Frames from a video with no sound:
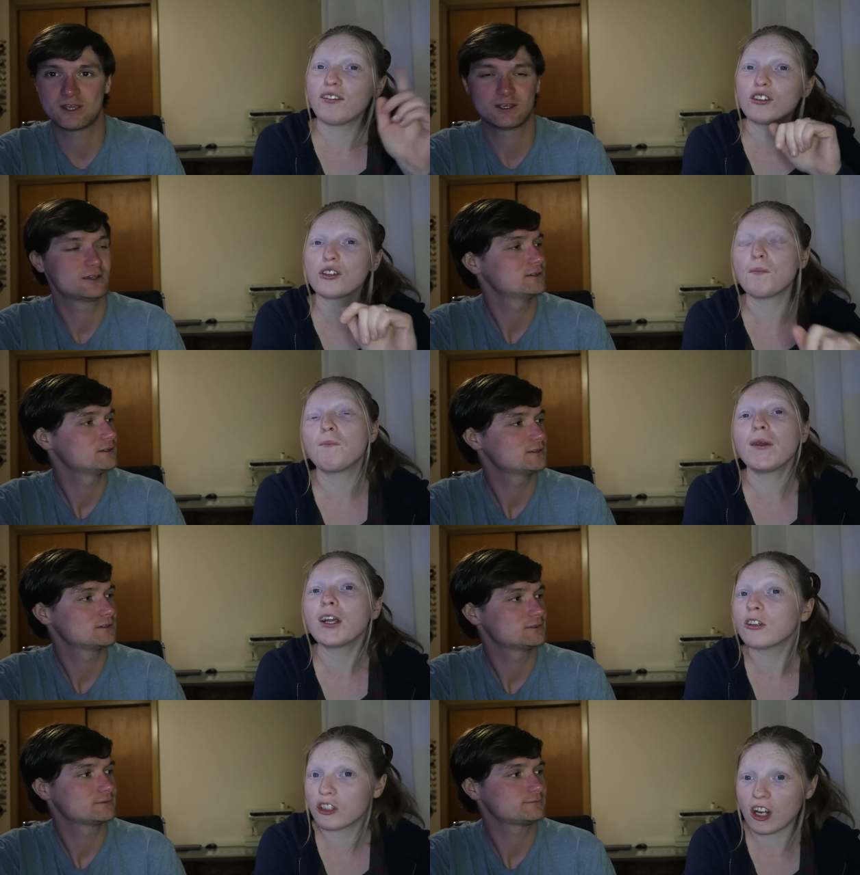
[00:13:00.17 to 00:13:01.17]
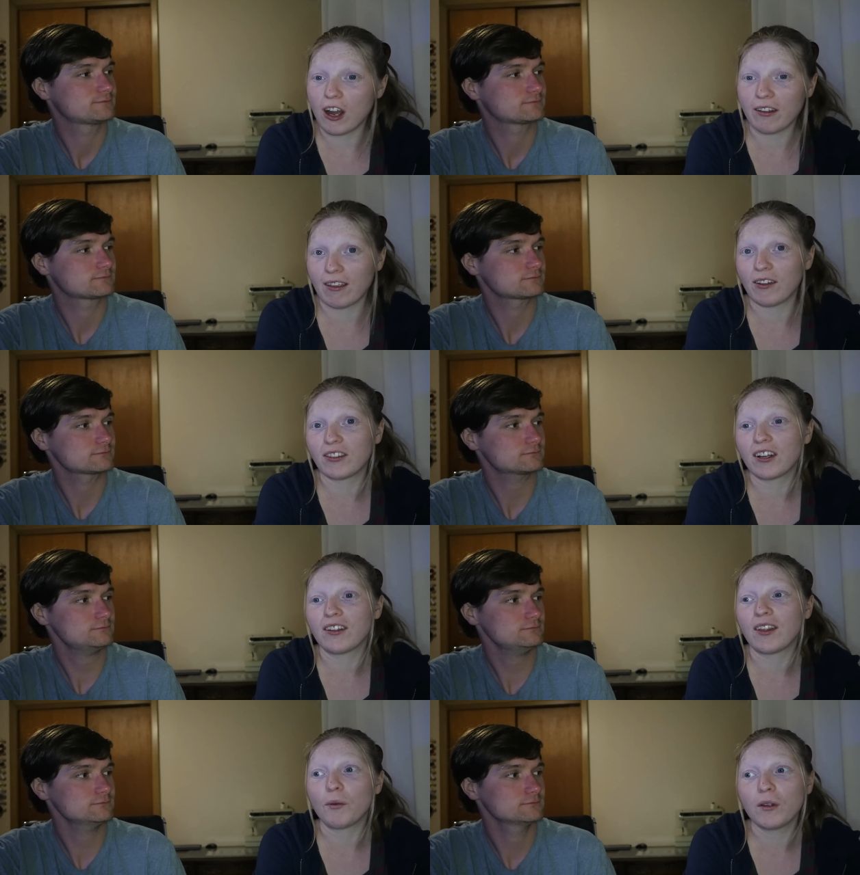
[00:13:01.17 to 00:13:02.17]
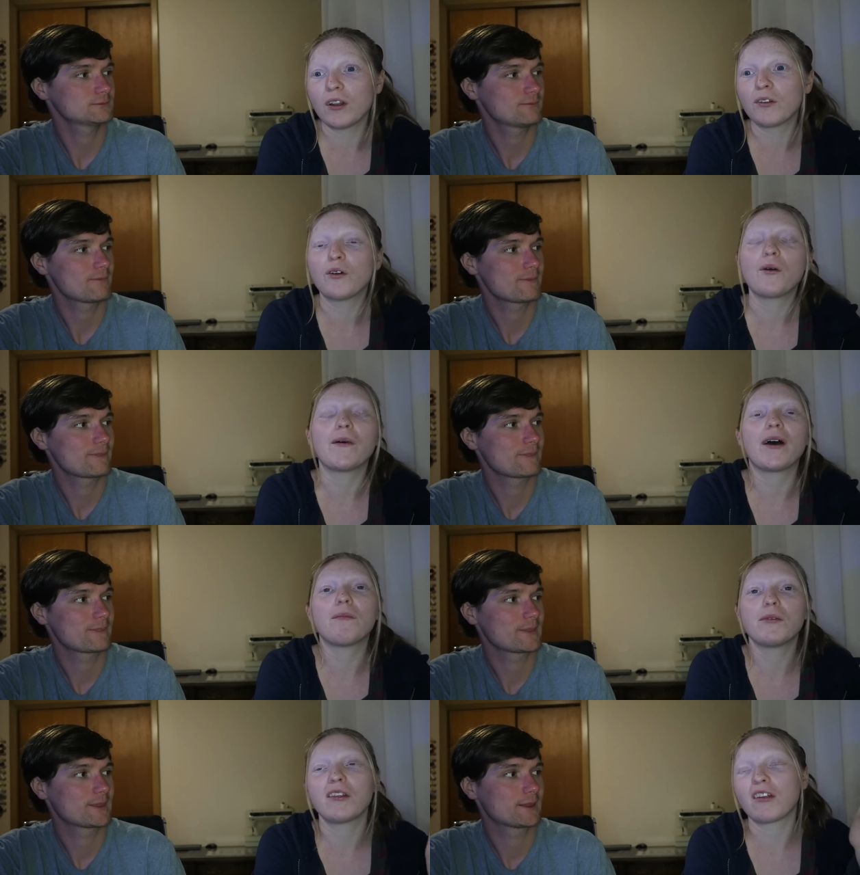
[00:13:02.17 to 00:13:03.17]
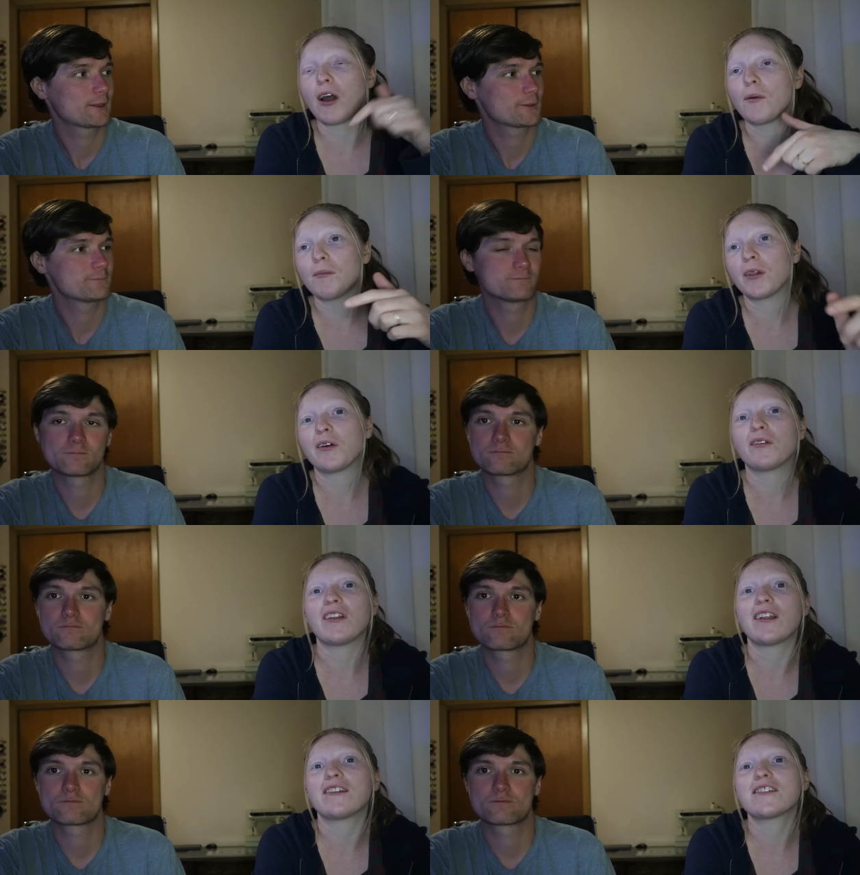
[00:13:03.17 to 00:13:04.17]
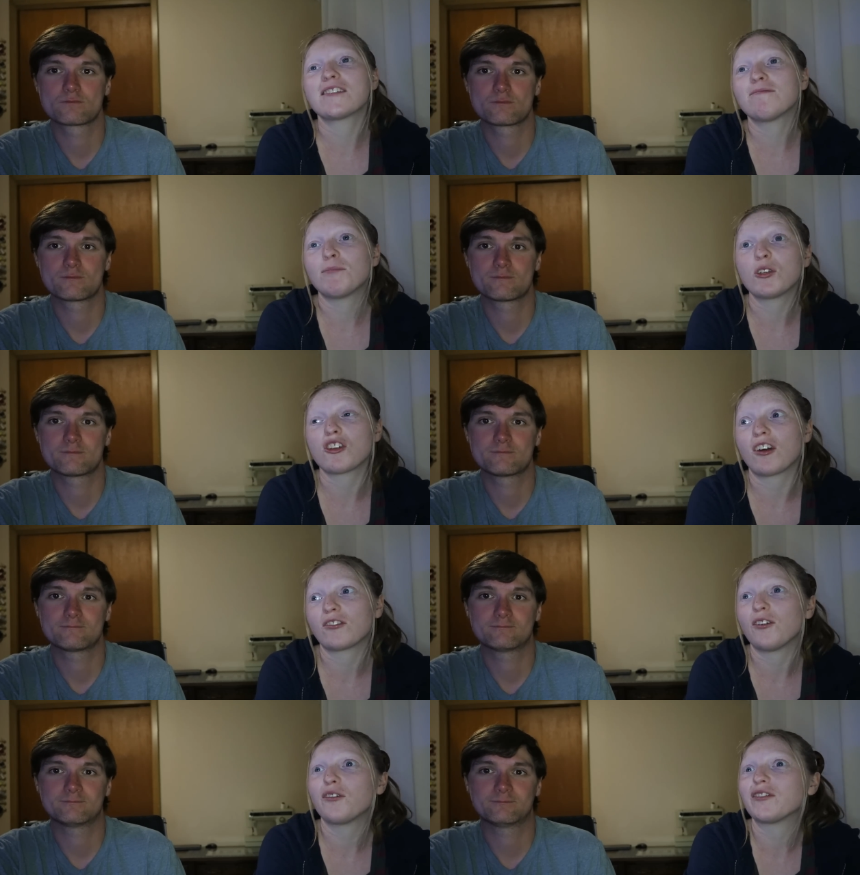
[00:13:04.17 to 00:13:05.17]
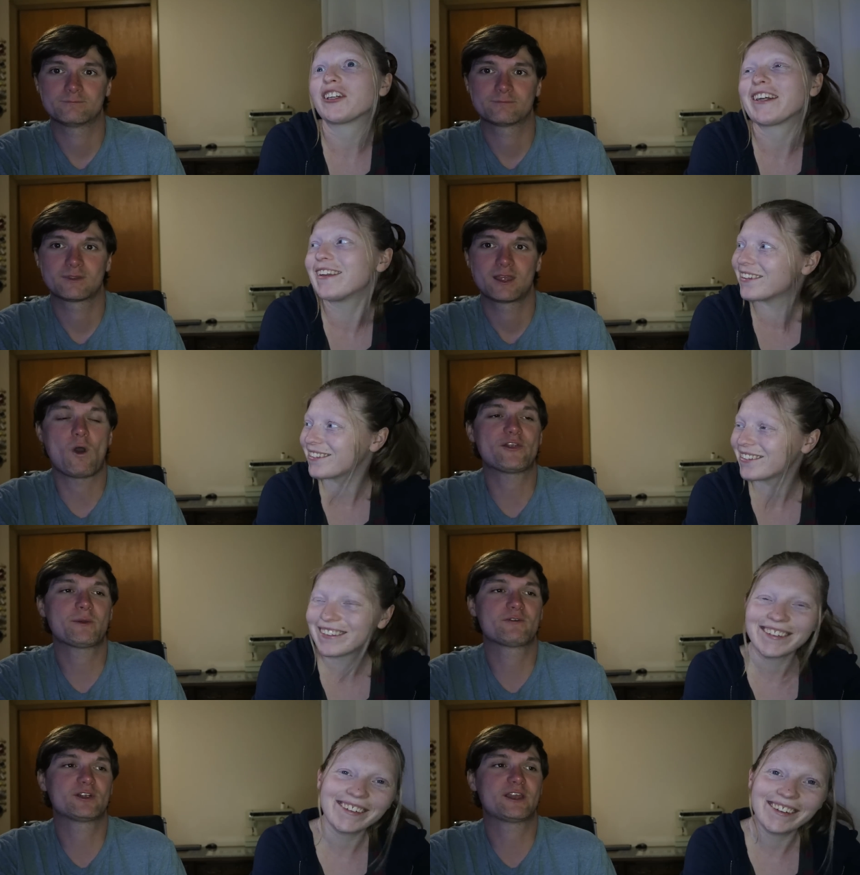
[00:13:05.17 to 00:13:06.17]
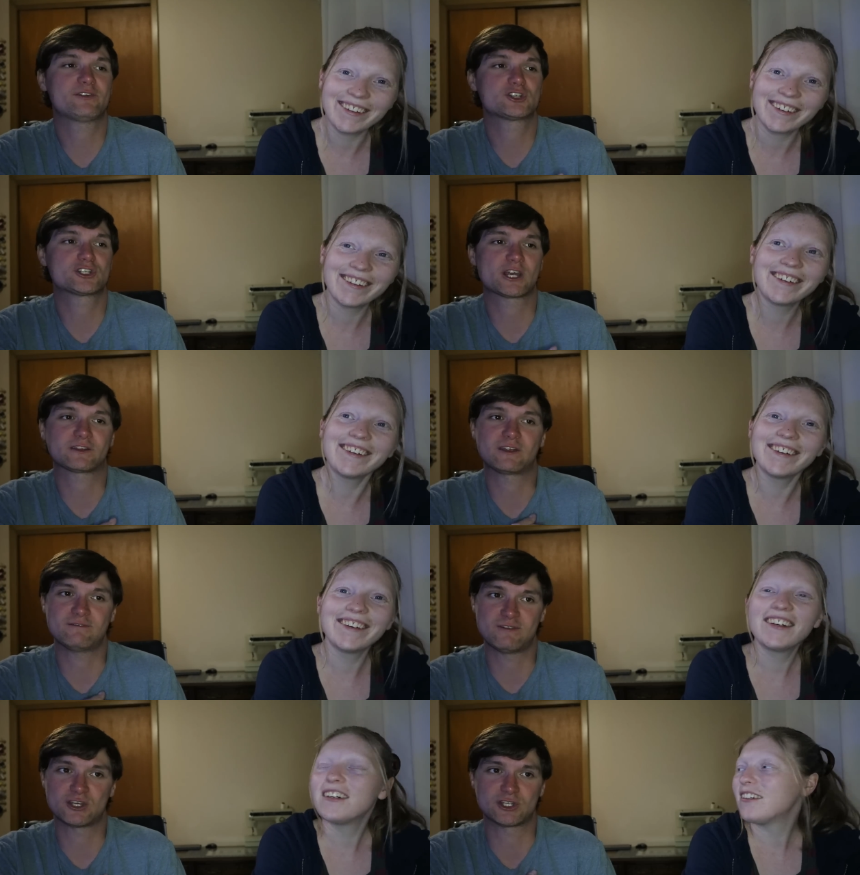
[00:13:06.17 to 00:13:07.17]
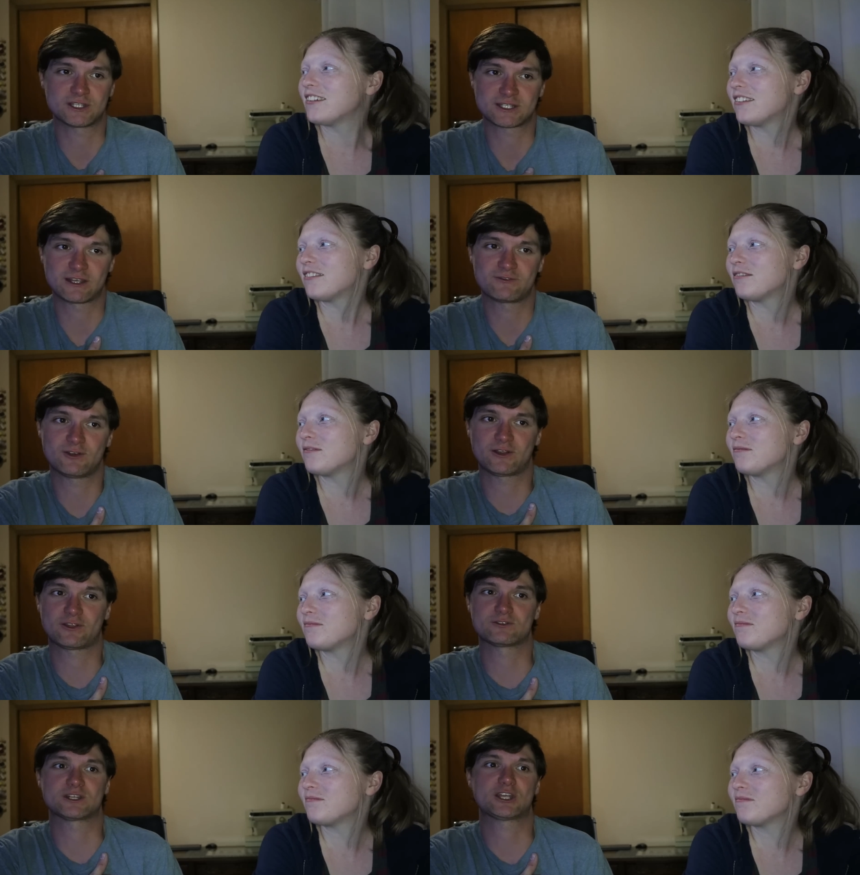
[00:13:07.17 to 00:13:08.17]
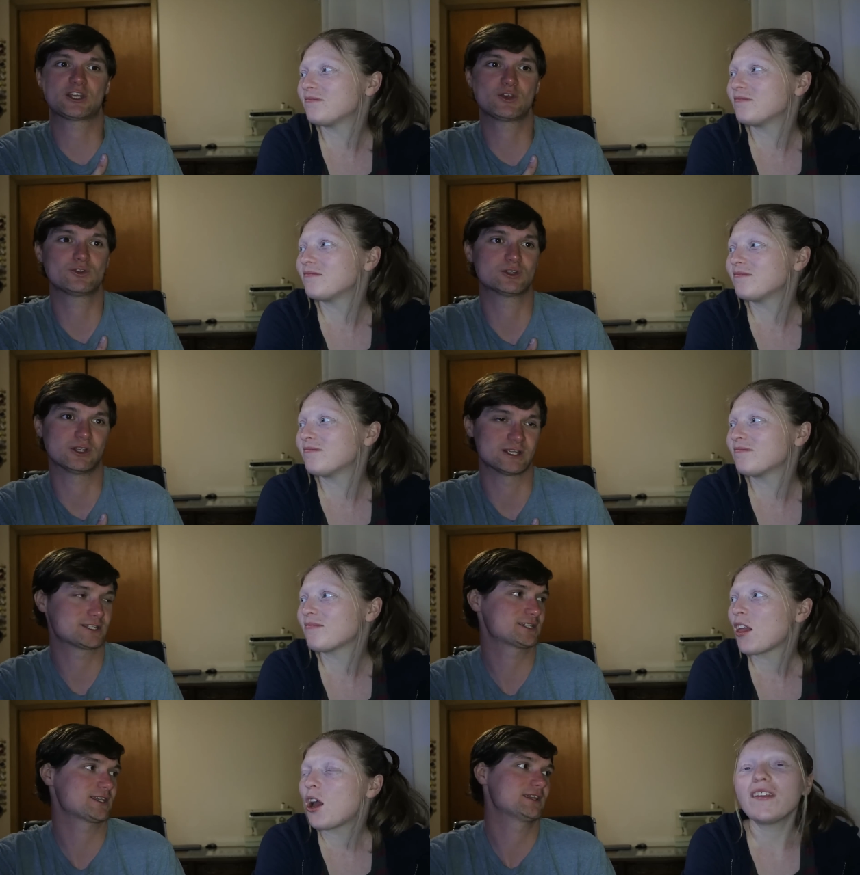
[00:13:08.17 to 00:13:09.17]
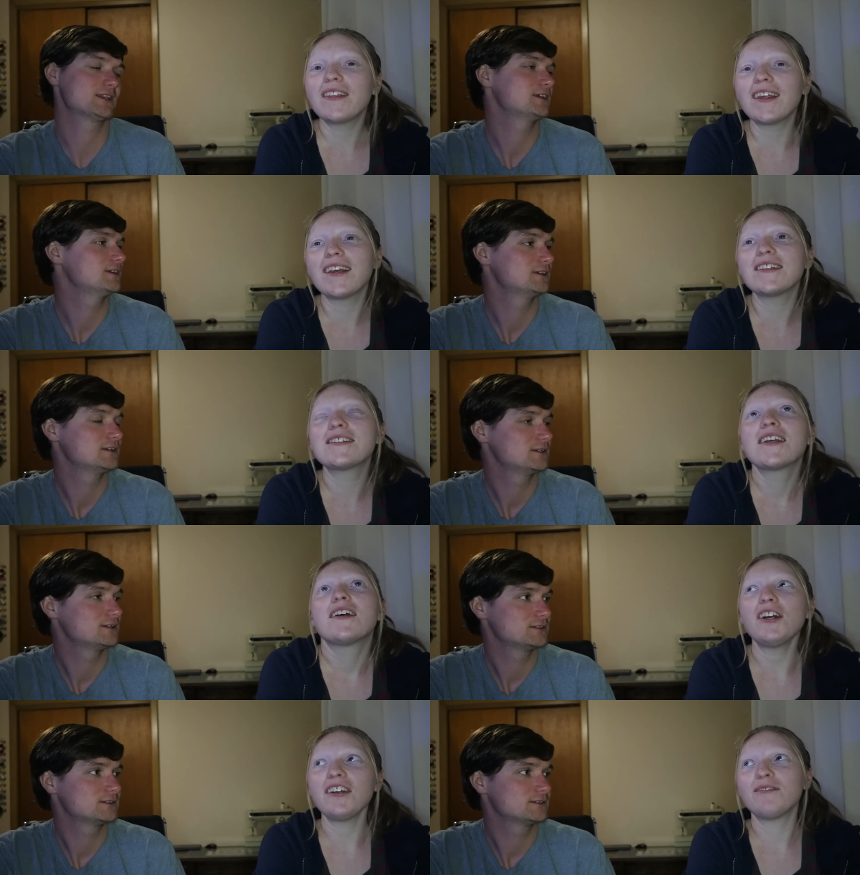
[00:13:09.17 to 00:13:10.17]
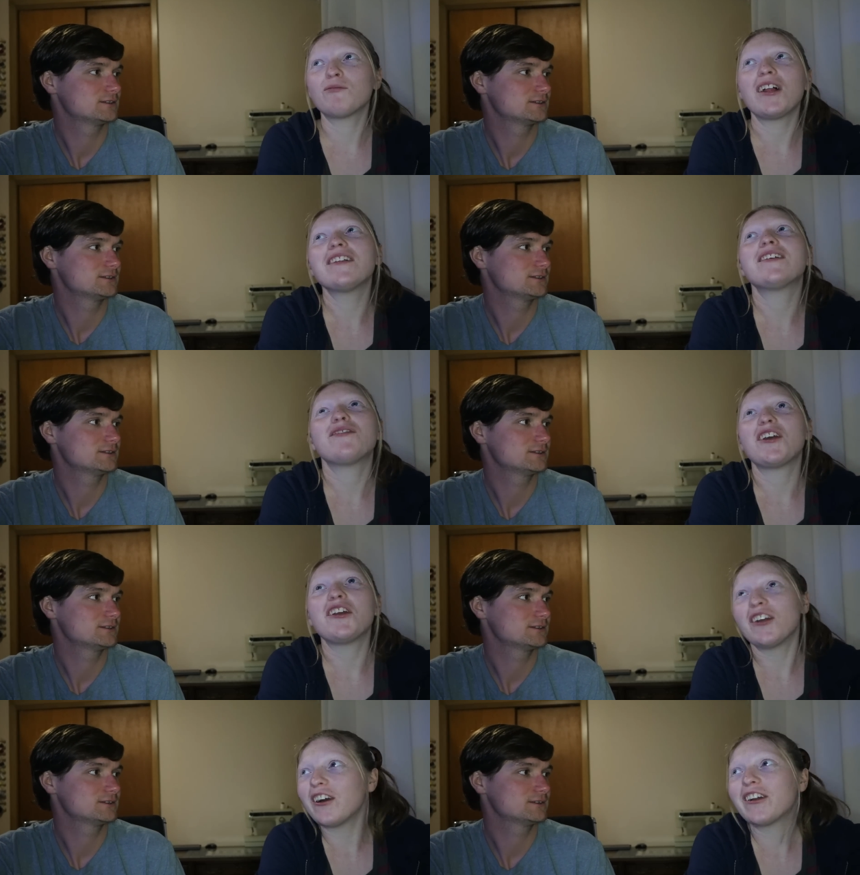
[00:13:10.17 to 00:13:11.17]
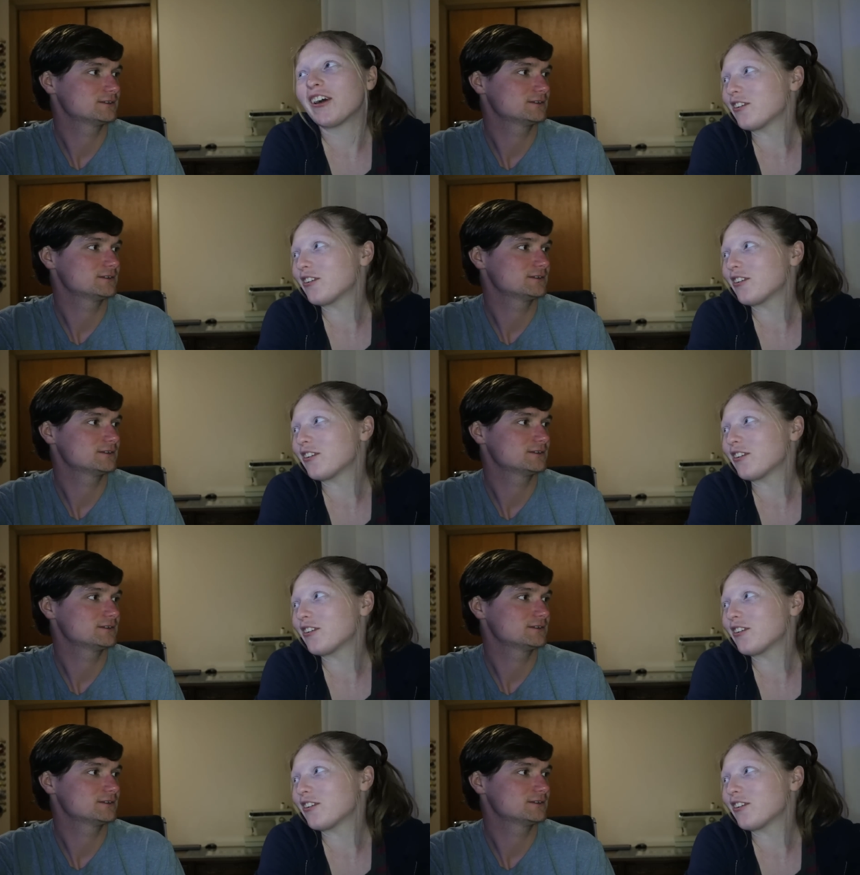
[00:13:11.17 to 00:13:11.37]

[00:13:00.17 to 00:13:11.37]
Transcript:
Speaker 1: if there's some bigger shocks out there that we don't know about, please comment below and let us be shocked all over again.
Speaker 2: Well, I think we really definitely should check out the inventions because I feel like there's a huge list.
Speaker 1: Well, the thing is, we're a relatively a young